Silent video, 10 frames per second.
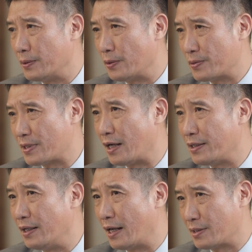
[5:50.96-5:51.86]
so
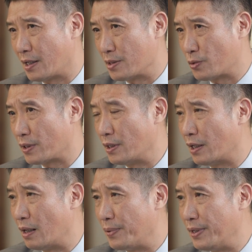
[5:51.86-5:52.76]
starting as a construction
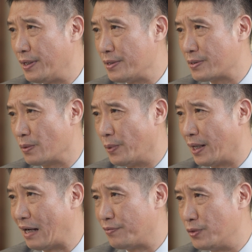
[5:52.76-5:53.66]
companies, we
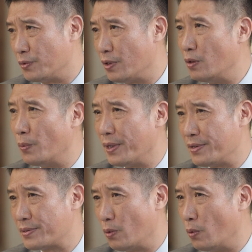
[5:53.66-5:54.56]
have to deal
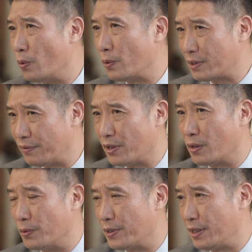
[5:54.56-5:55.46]
with all
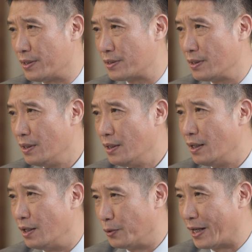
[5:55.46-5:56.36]
difficulties
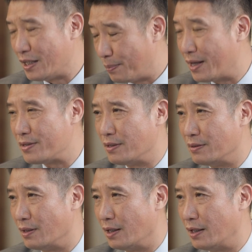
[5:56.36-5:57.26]
you can imagine
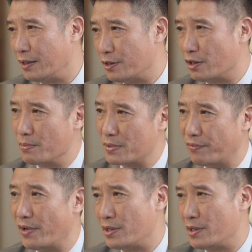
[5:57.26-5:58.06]
uh, in terms of